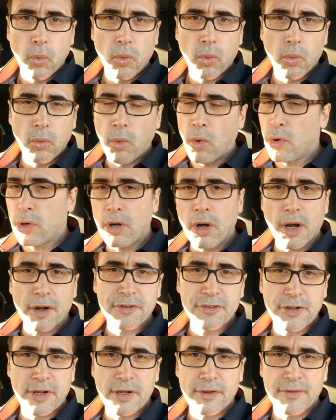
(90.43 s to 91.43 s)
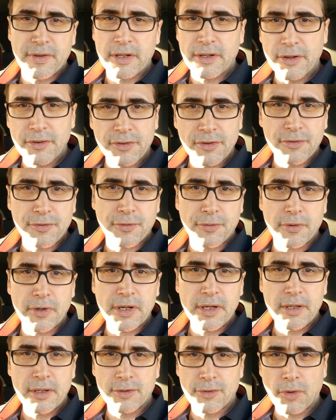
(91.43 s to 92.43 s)
won't cost you anything. This is
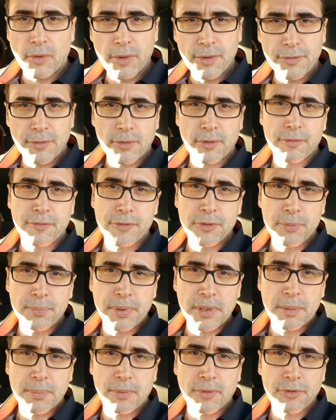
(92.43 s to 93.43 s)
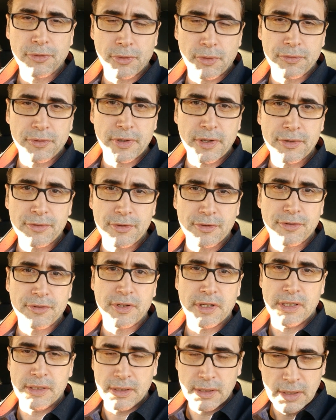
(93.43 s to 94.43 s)
free. It's only for a few people, so if you're
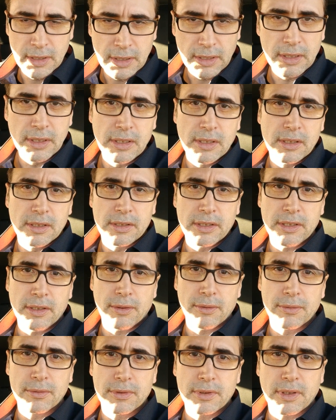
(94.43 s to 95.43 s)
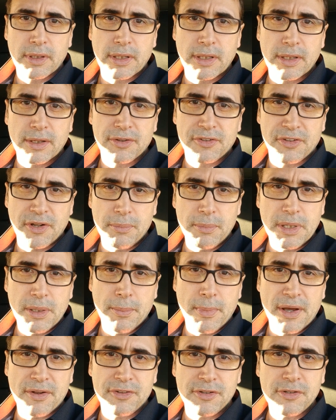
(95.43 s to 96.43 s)
interested, you know, send me a
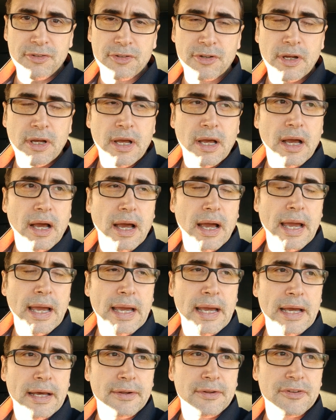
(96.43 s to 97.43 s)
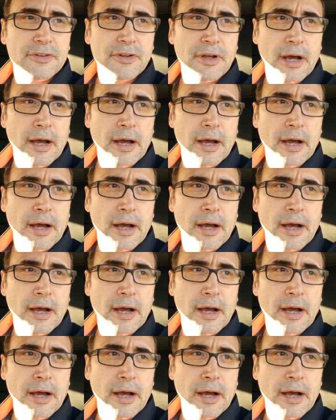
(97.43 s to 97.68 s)
message, and